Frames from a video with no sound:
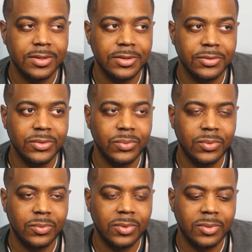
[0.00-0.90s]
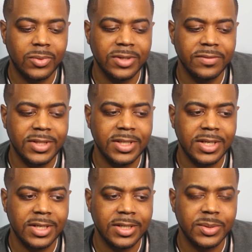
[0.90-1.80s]
during one of the
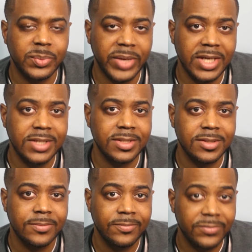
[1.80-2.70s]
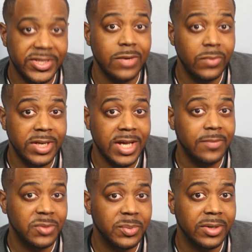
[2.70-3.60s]
uh, debates, they went
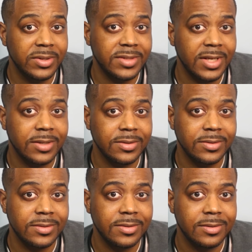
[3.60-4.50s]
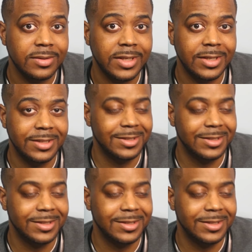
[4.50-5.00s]
after Bernie Sanders. Like,